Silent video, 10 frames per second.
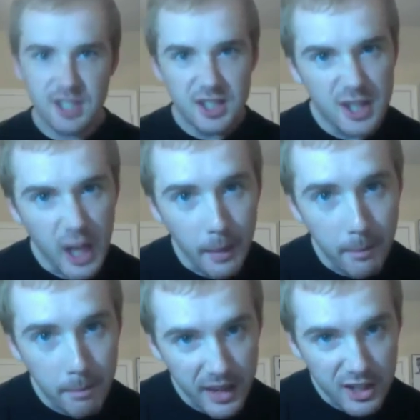What's
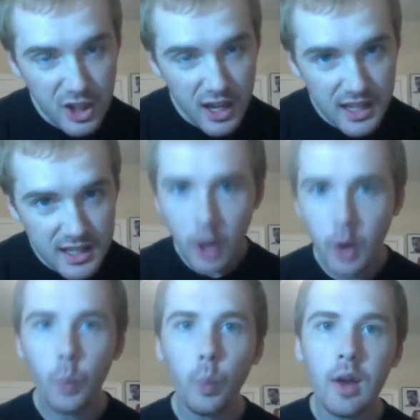up, bitches?
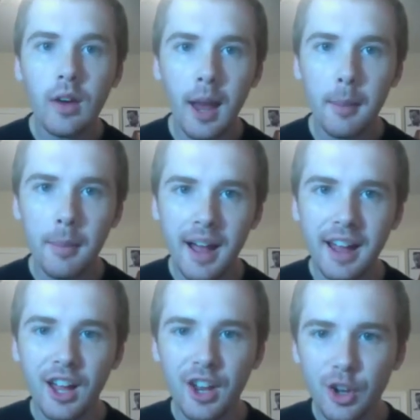We are at
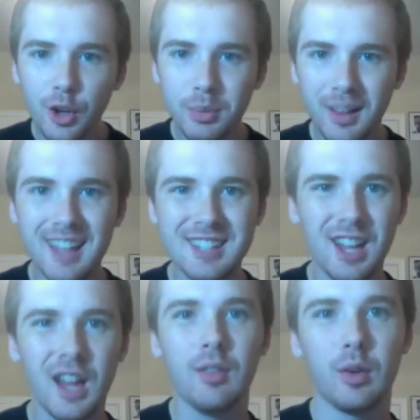my new place
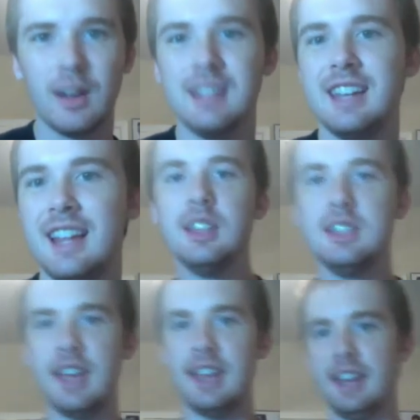of residence.
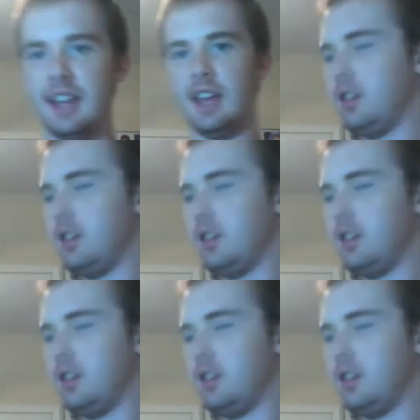Take it in.